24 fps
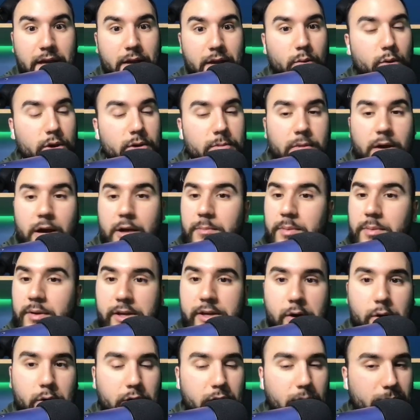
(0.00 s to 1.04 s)
we might be
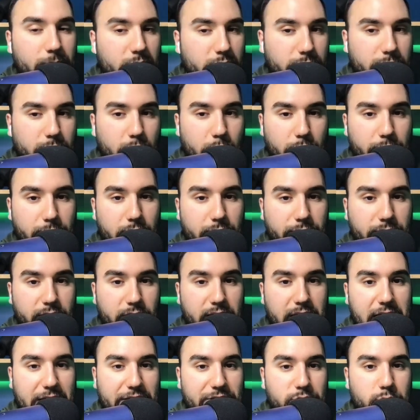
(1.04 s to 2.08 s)
going up to 450
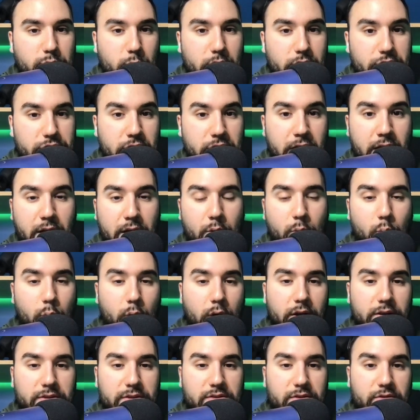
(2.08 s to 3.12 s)
guys, which
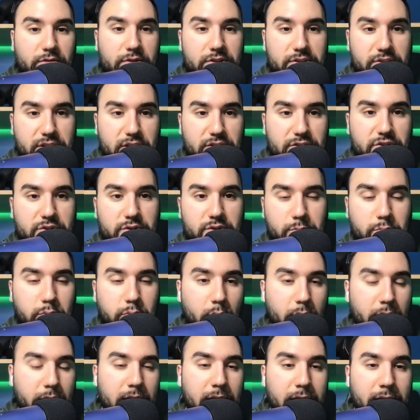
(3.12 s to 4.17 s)
was the resistance
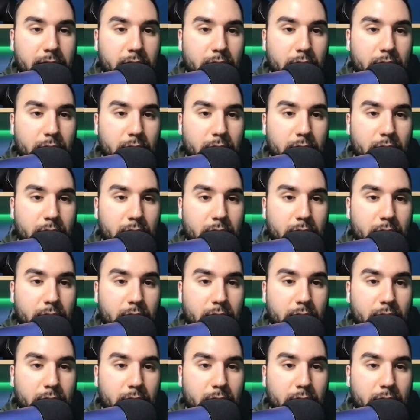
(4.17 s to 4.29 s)
point